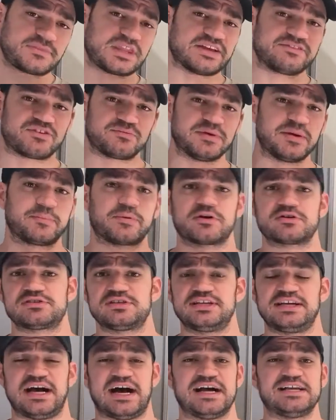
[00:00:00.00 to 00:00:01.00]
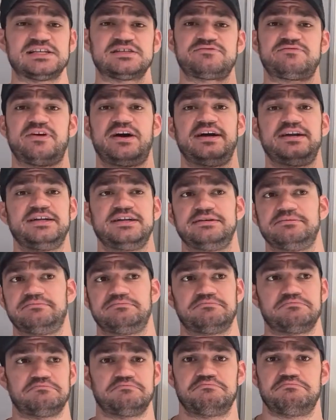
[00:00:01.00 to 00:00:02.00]
for me personally, I just find it,
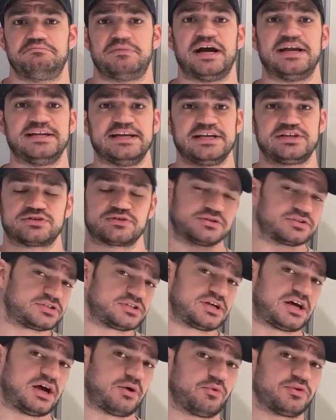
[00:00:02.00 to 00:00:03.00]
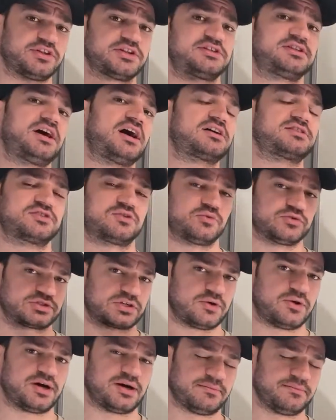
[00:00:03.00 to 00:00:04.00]
my nature is I want the stocks to always
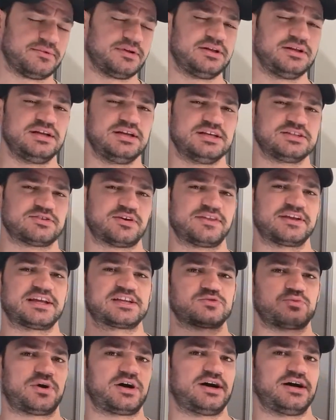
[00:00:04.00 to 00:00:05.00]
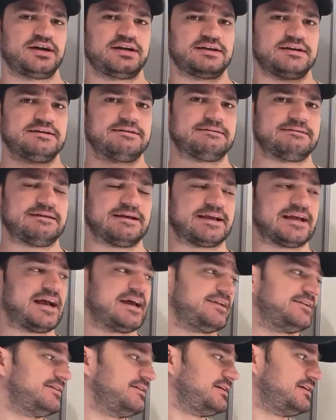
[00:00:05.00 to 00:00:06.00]
go up. So I think that's why,
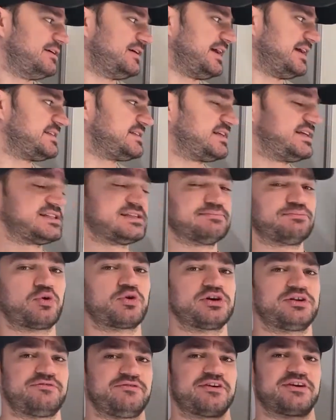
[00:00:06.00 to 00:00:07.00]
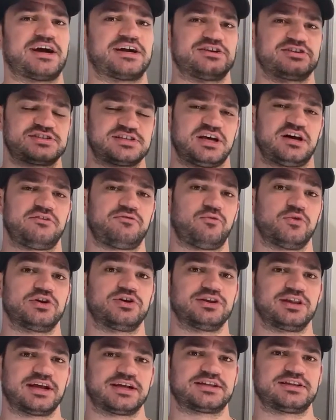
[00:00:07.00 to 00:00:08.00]
again, it's important to figure out yourself what
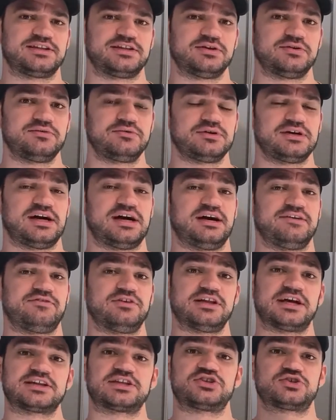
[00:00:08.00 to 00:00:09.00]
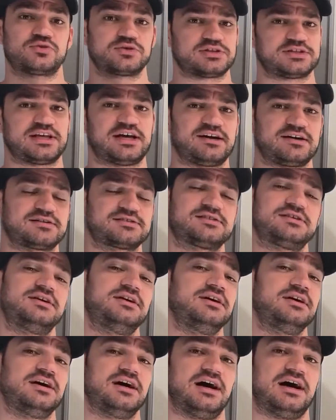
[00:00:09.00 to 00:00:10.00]
you like to do. If you like to short stocks,
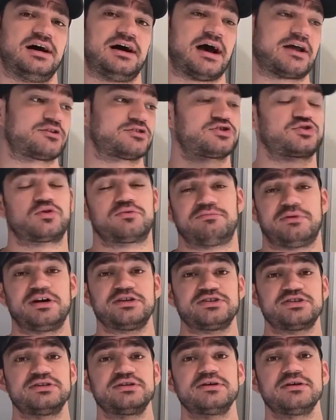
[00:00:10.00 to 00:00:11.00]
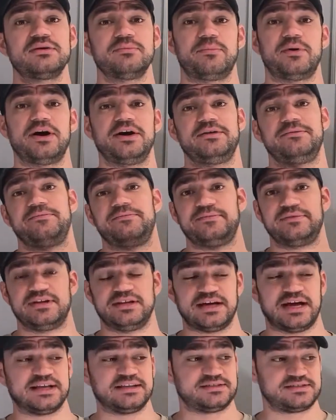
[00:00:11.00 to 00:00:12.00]
I don't short much, but
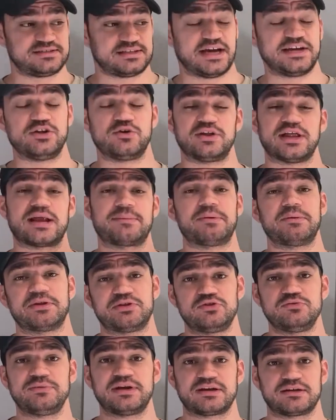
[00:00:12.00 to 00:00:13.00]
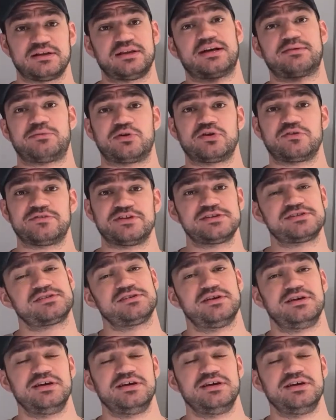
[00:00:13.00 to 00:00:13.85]
I know a lot of people that do make a lot of money off this,